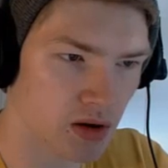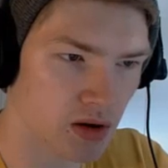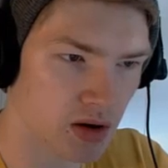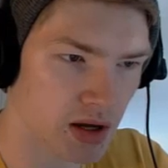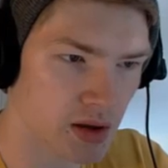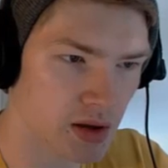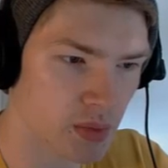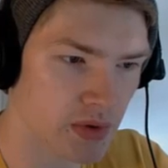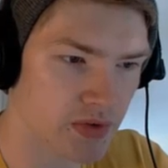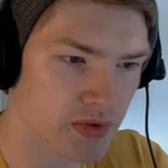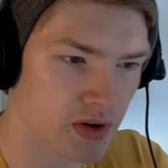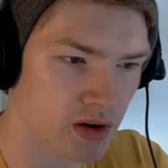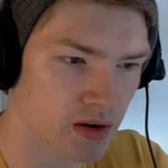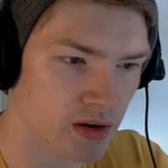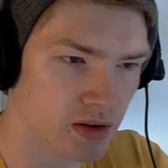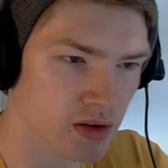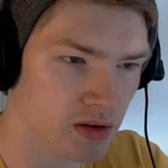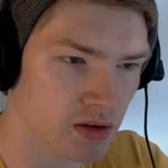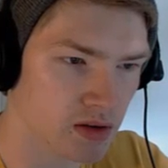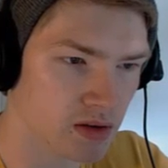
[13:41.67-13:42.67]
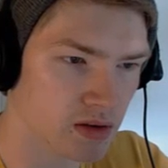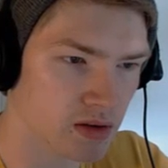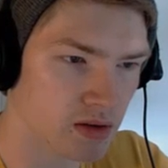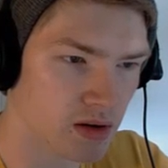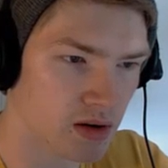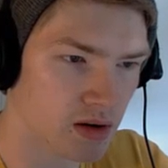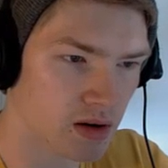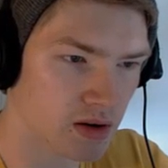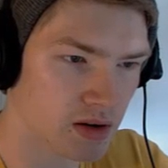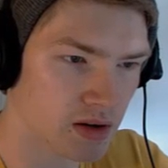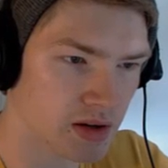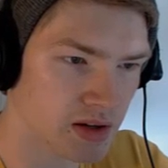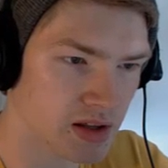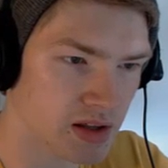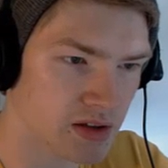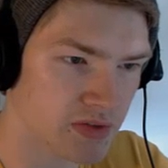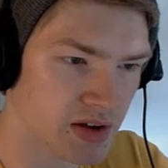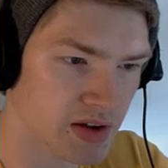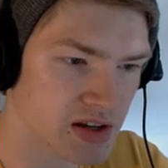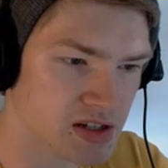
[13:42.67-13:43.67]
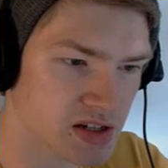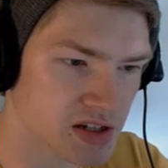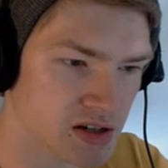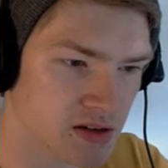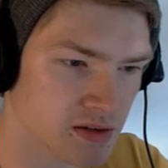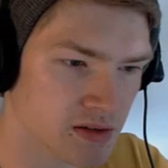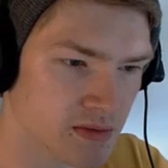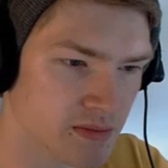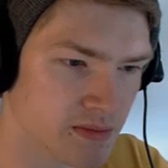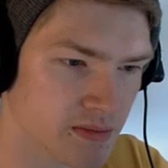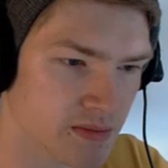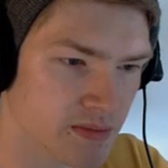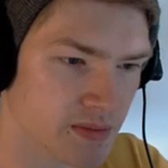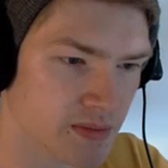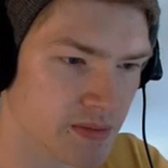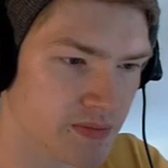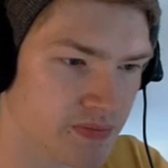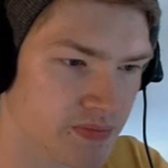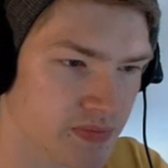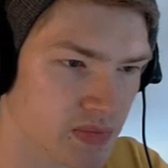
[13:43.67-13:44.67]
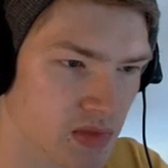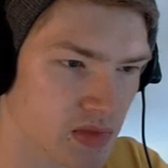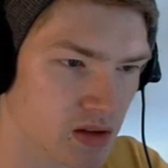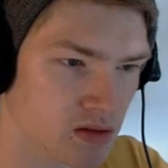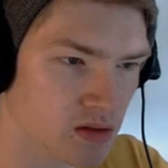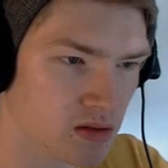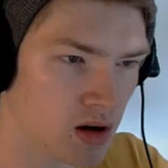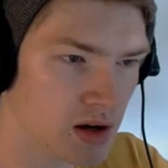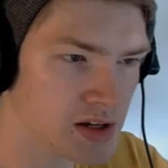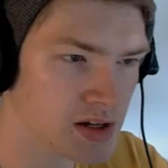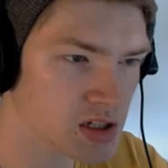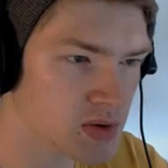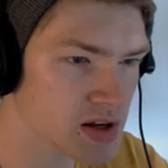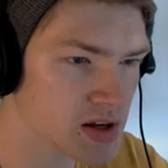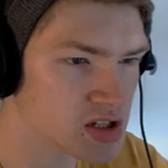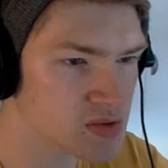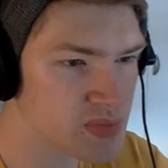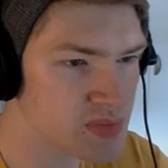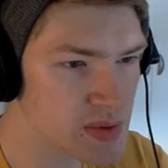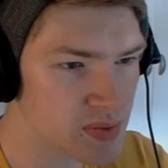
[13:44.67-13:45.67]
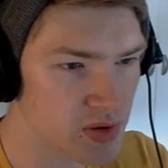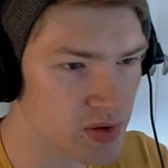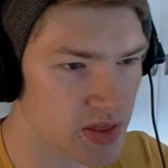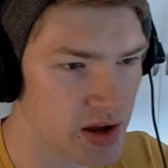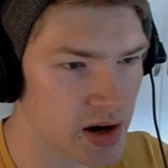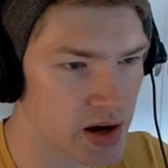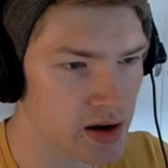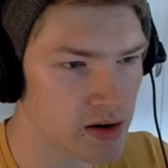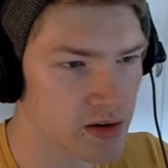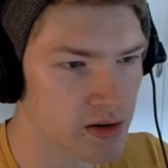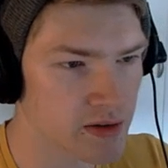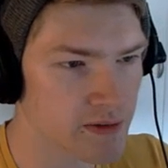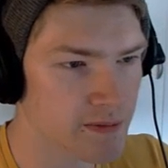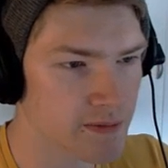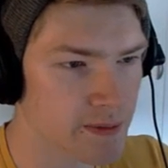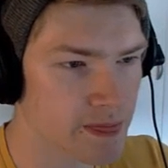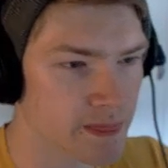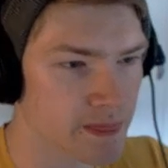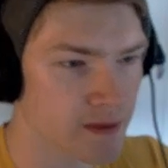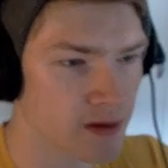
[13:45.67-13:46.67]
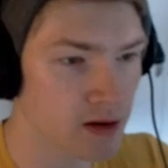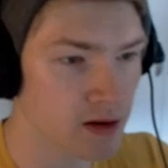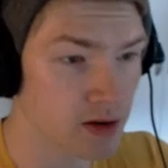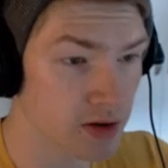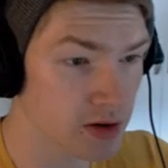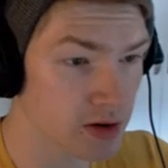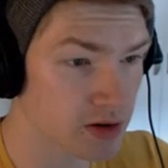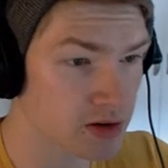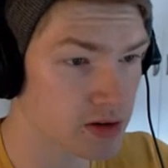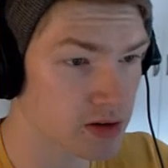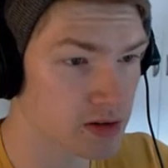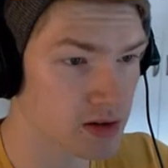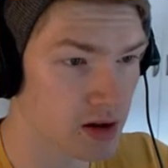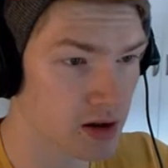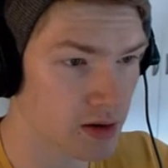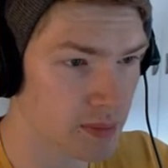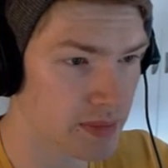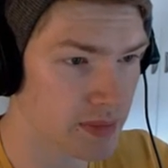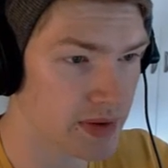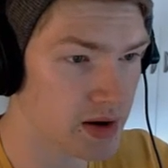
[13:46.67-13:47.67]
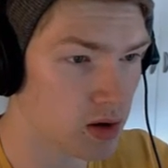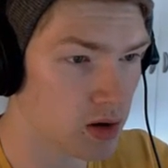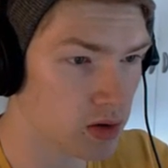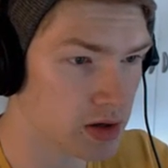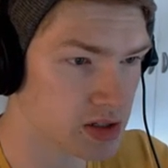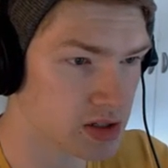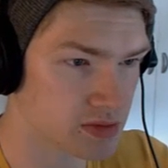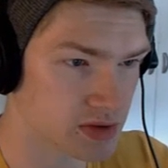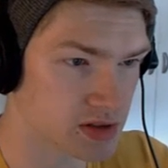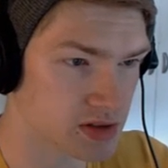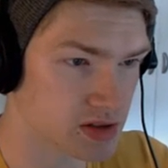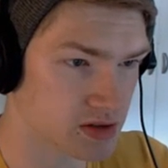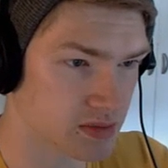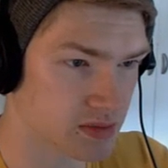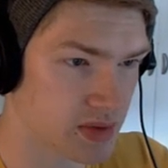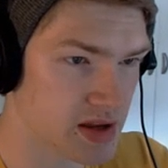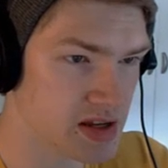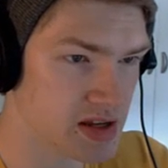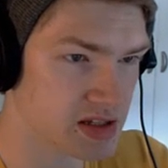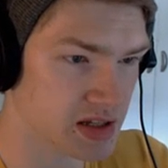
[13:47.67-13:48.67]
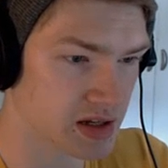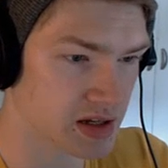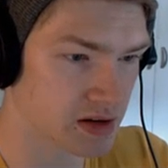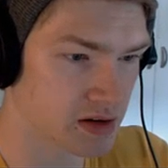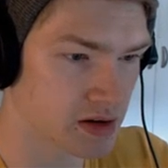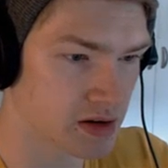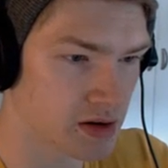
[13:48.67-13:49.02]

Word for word: Okay, we've got, look, the invention. Oh, there's quite some people there. Oh, look. Oh, man. Oh, this is amazing.